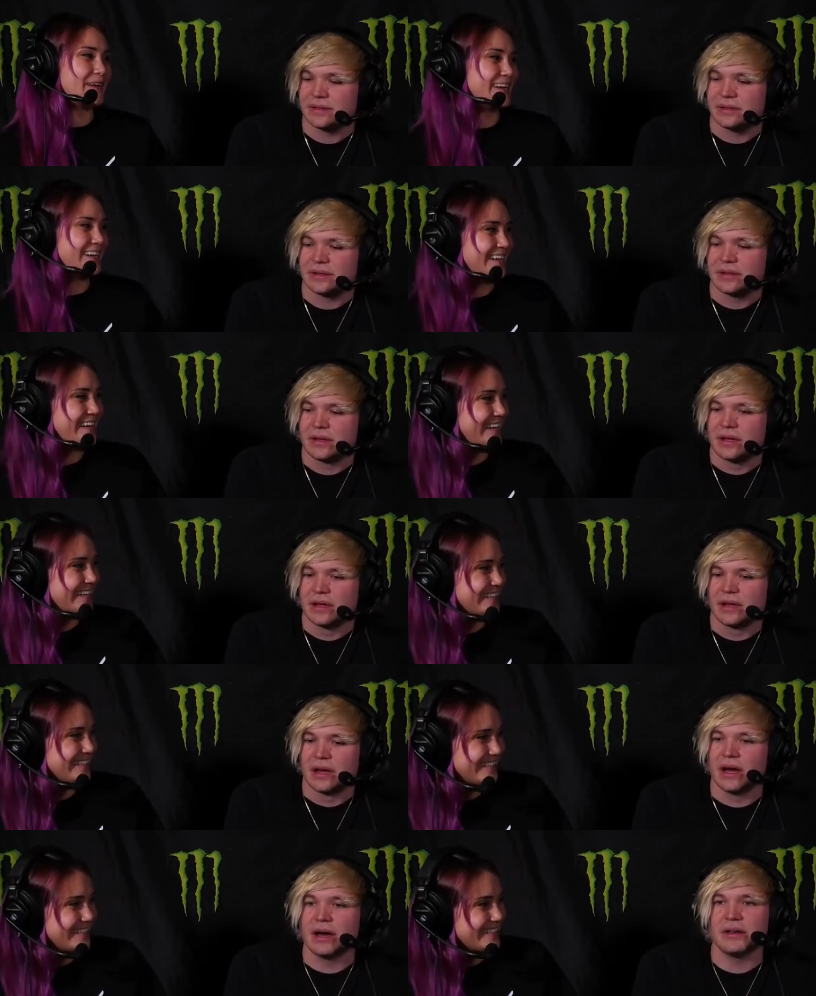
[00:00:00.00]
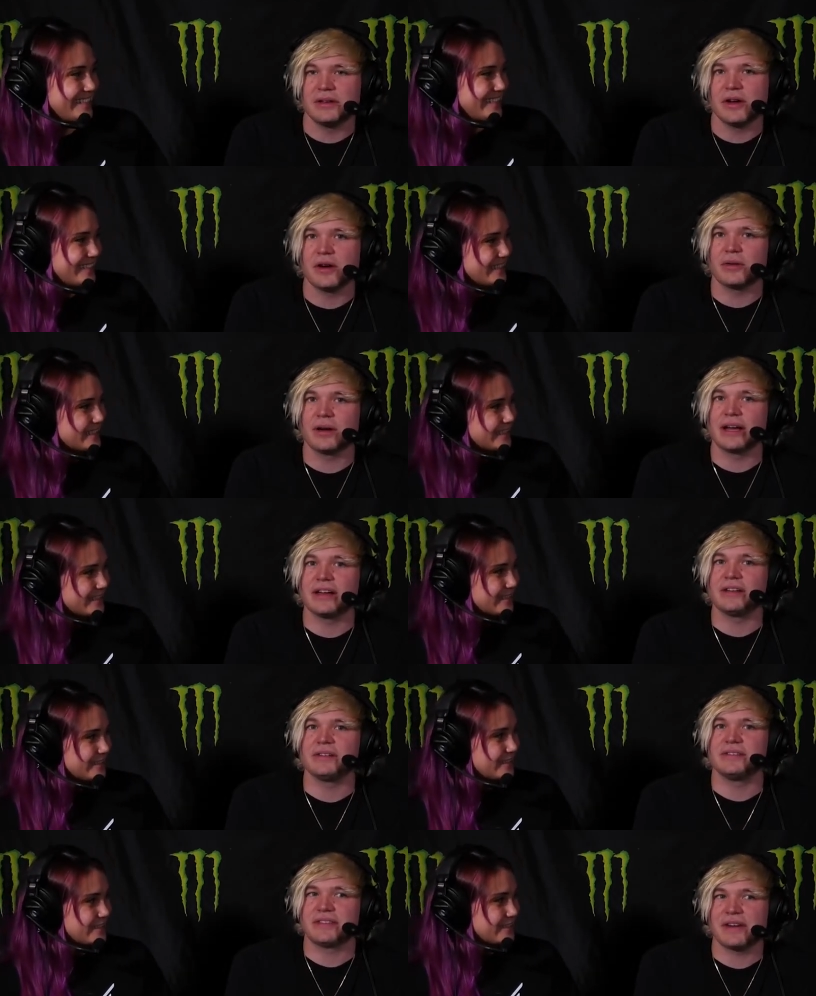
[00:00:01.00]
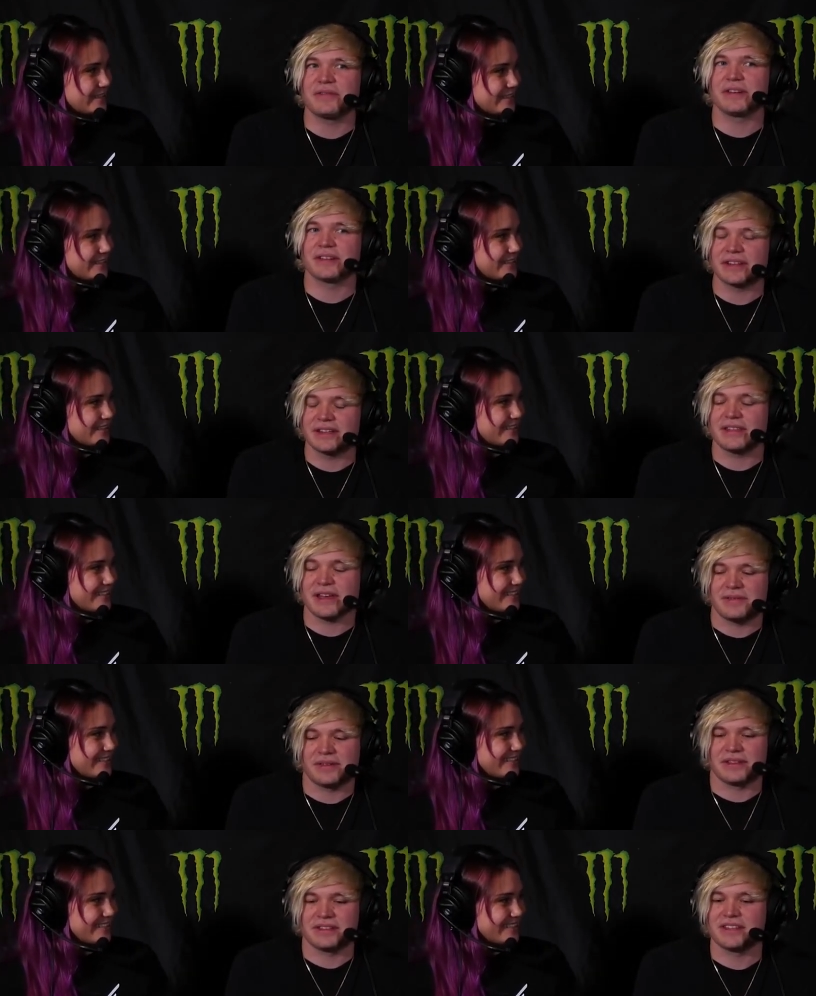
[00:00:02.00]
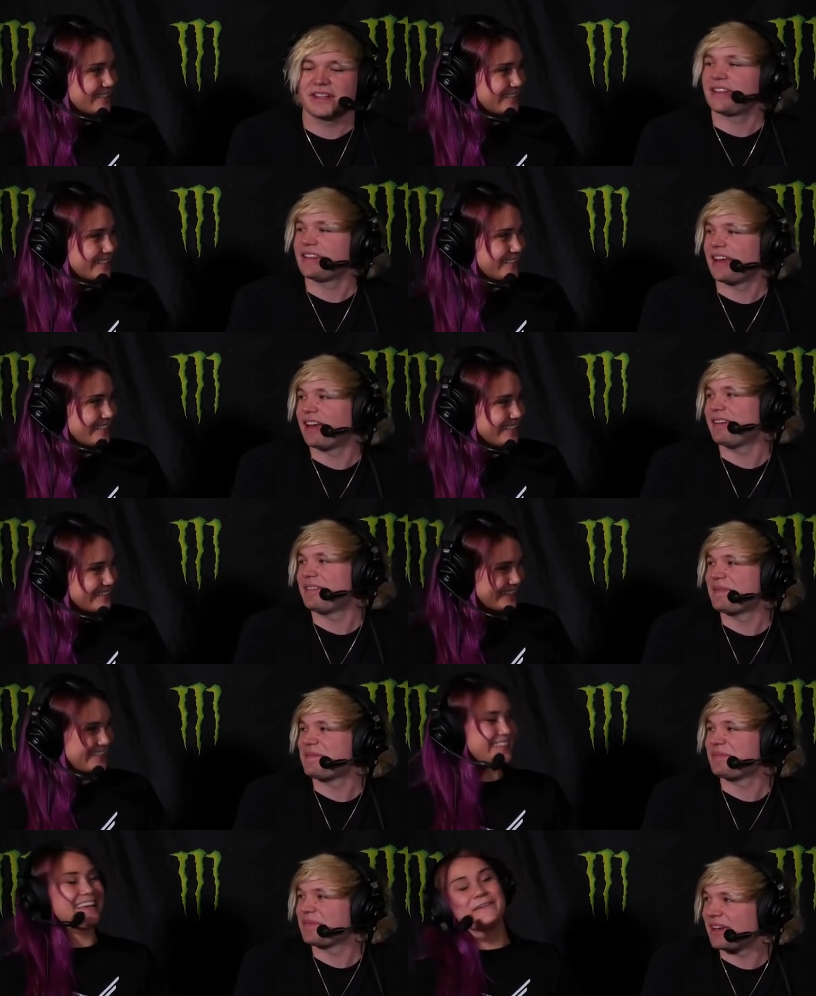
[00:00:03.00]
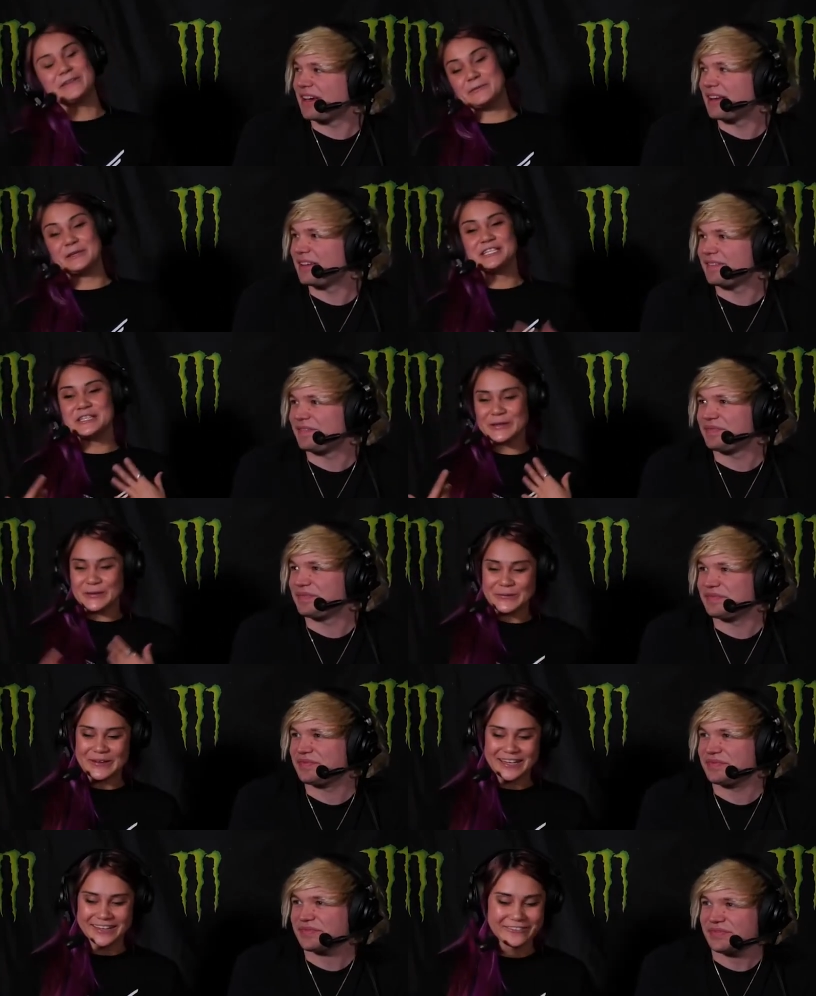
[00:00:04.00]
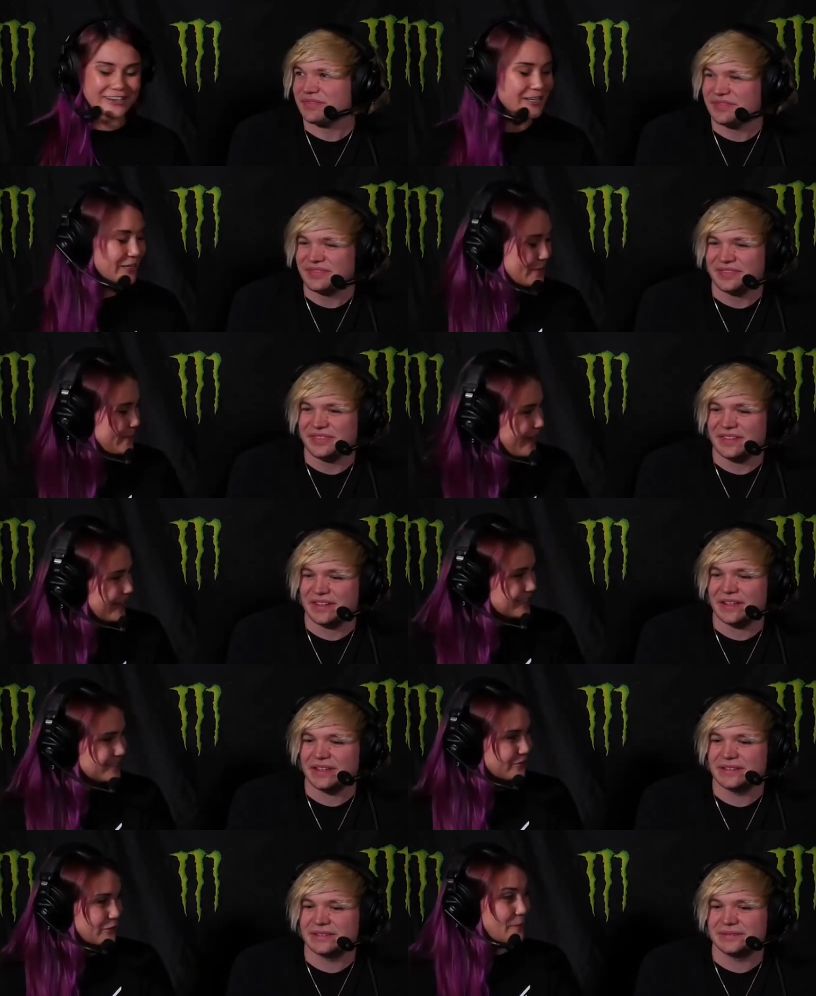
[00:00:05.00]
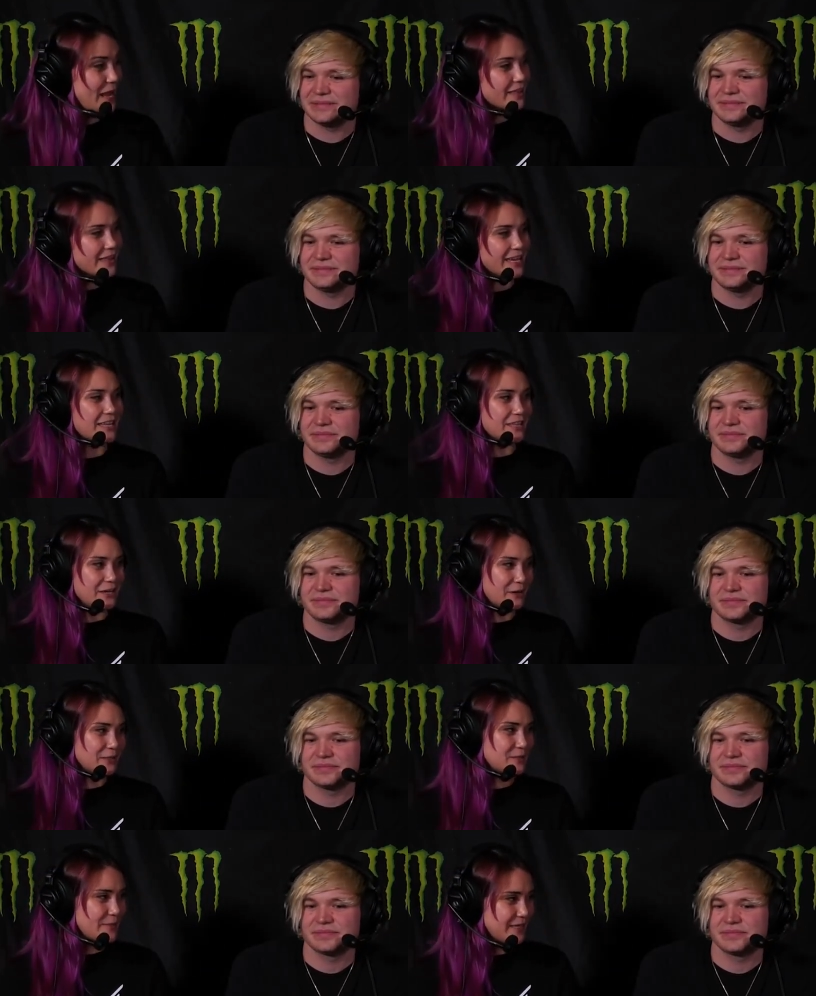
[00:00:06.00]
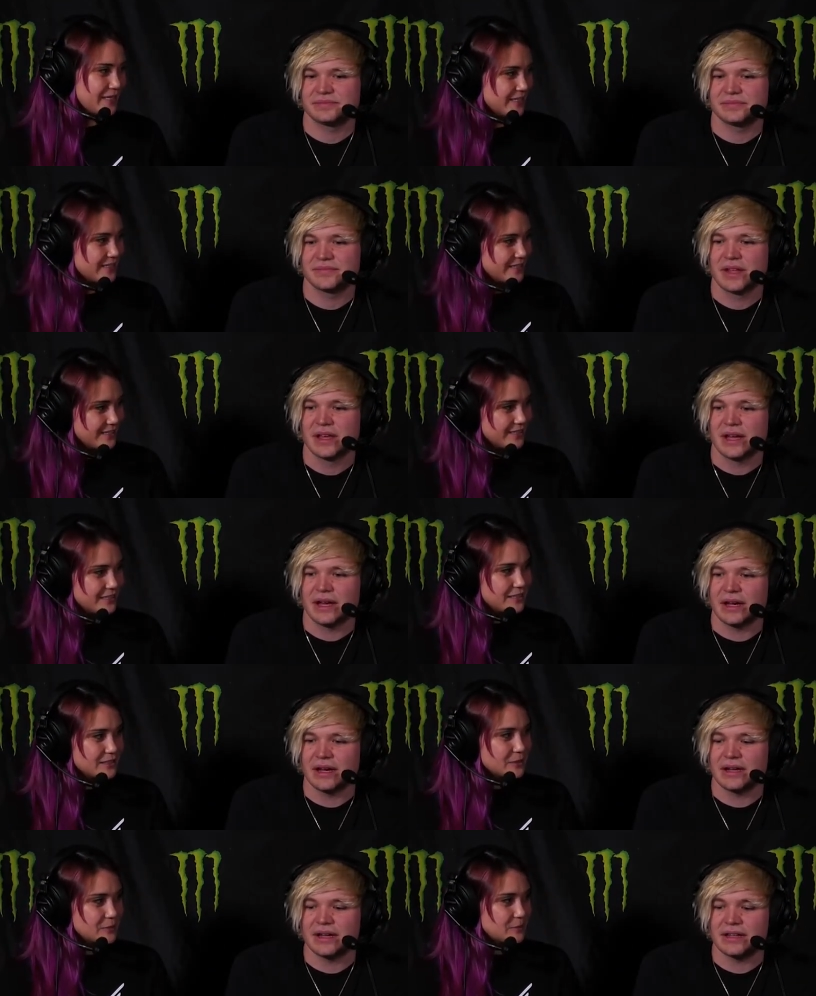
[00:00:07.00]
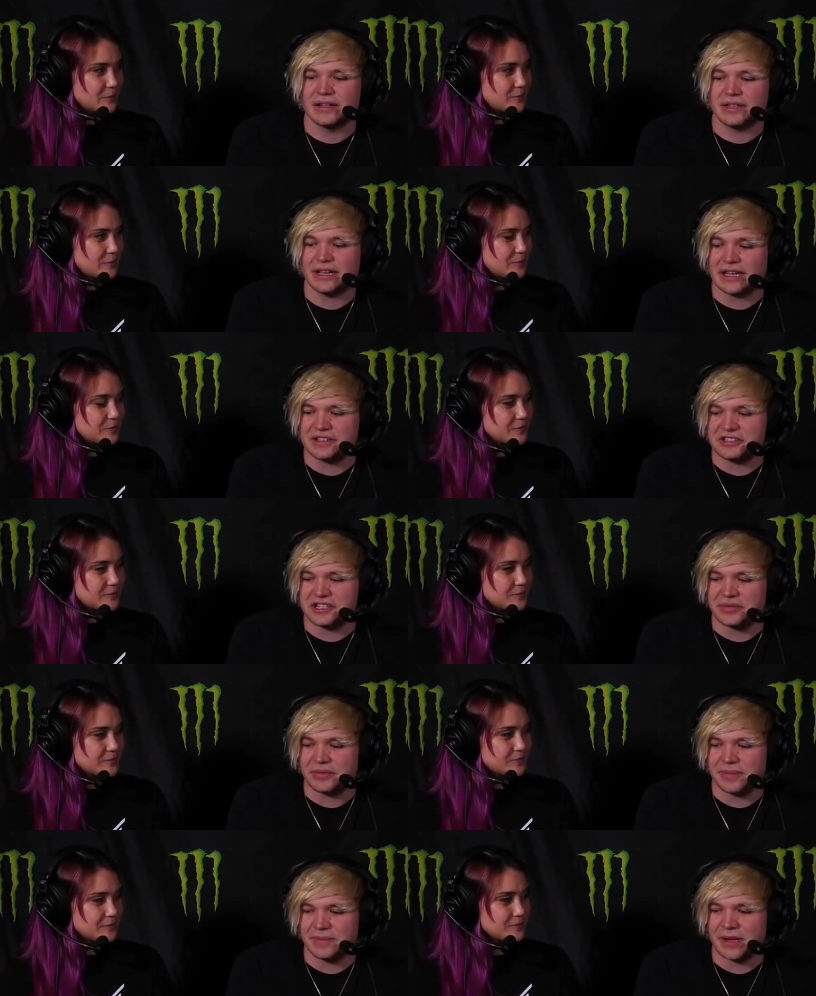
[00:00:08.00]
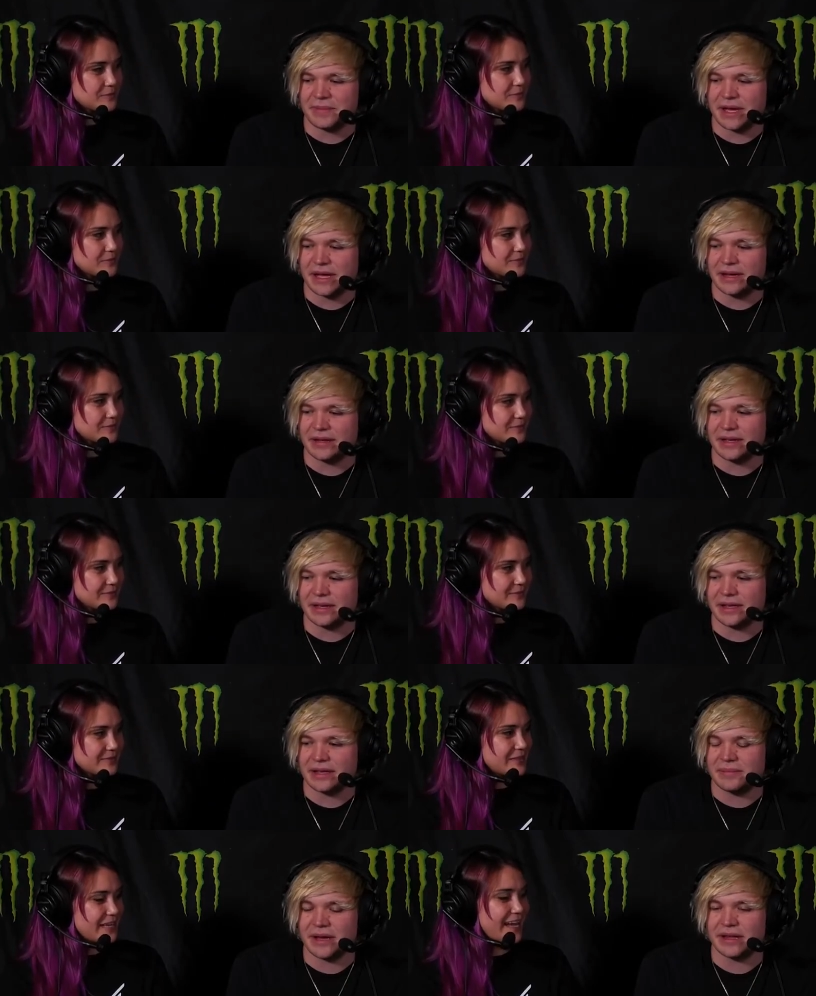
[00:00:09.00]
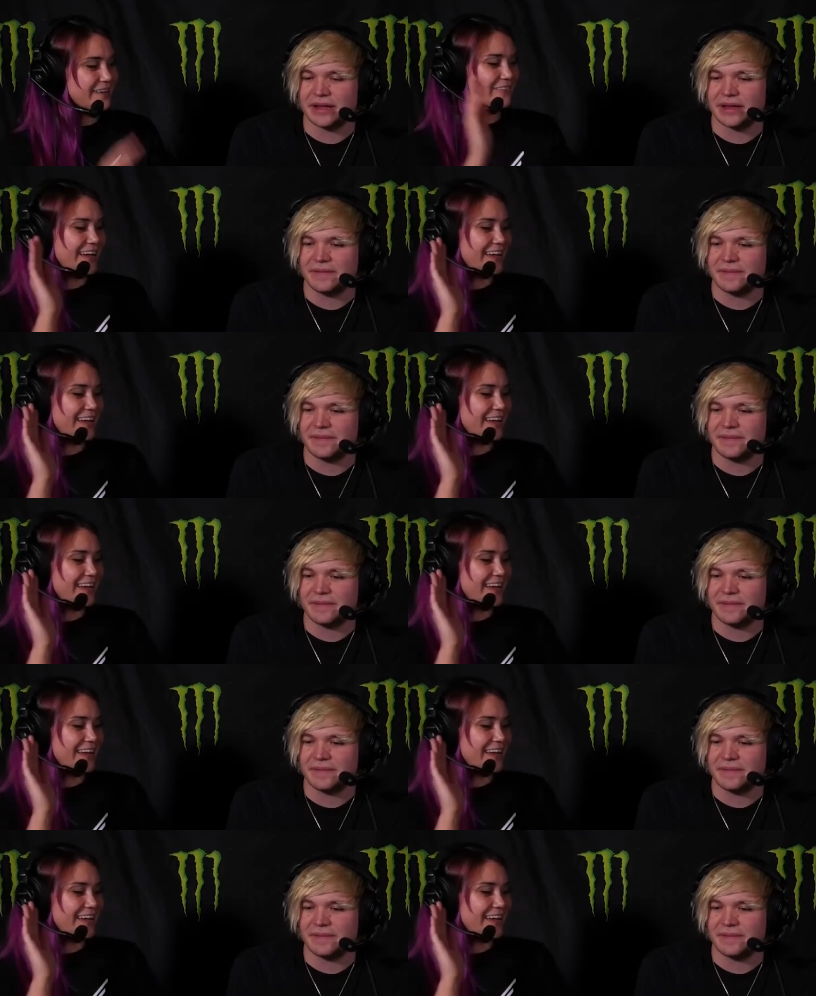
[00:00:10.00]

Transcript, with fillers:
Speaker 1: player, yeah?
Speaker 2: Uh, no, I definitely definitely suck at that. It really, I yeah. mean, me
Speaker 1: too. Uh, what are your mains for melee and then Ultimate?
Speaker 2: Uh, I guess Sheik would be my main in melee. High